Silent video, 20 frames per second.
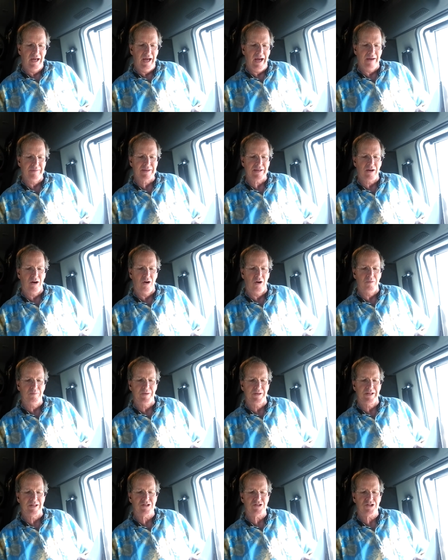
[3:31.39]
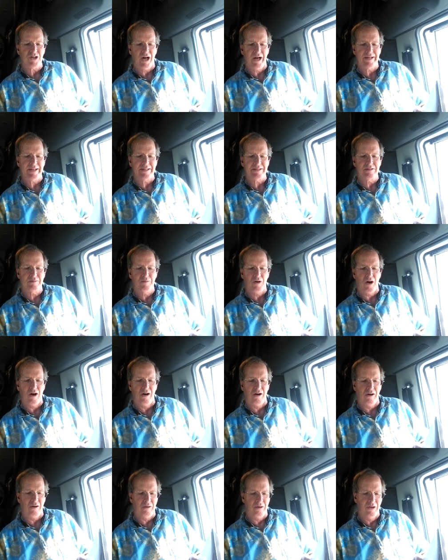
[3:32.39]
having hope in a shining
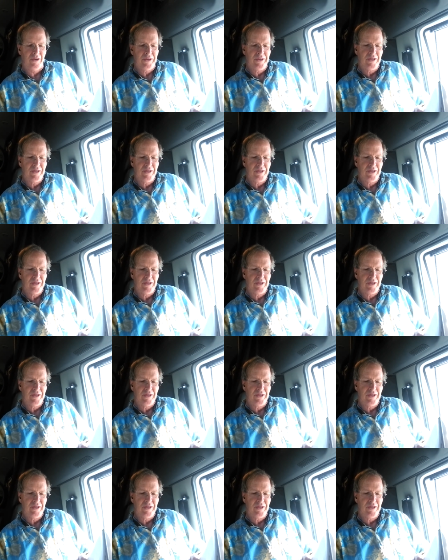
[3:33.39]
tomorrow.